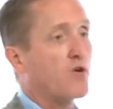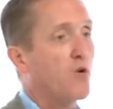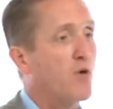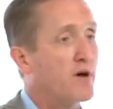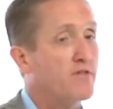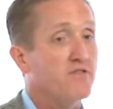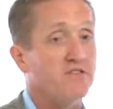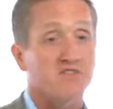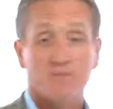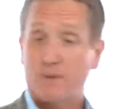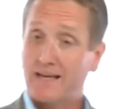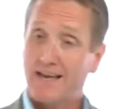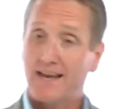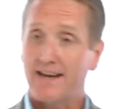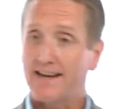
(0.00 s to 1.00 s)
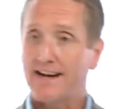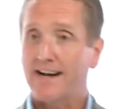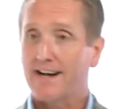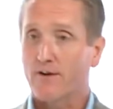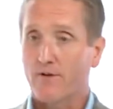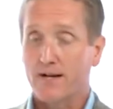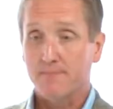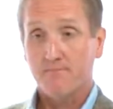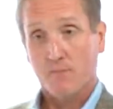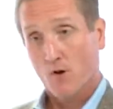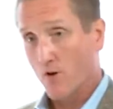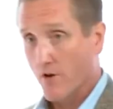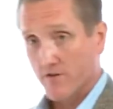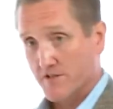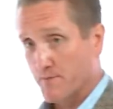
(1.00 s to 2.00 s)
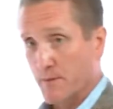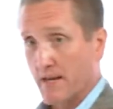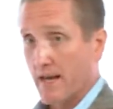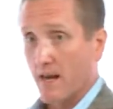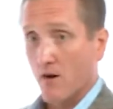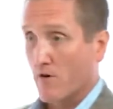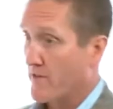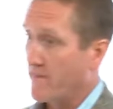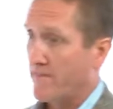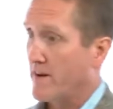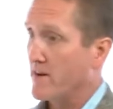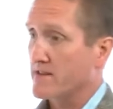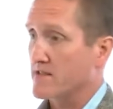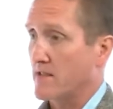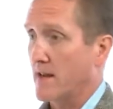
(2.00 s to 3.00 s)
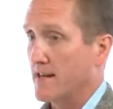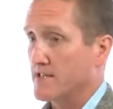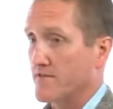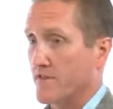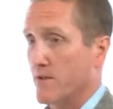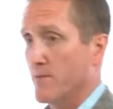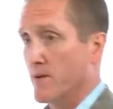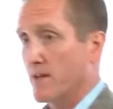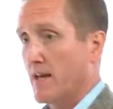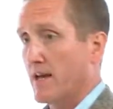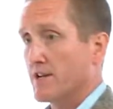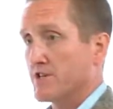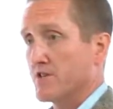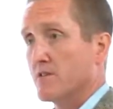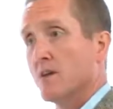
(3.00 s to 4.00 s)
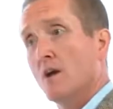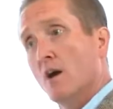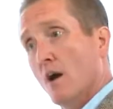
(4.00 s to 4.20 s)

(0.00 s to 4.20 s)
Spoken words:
coined the spaghetti diagram. All the spaghetti are the various lines of communication.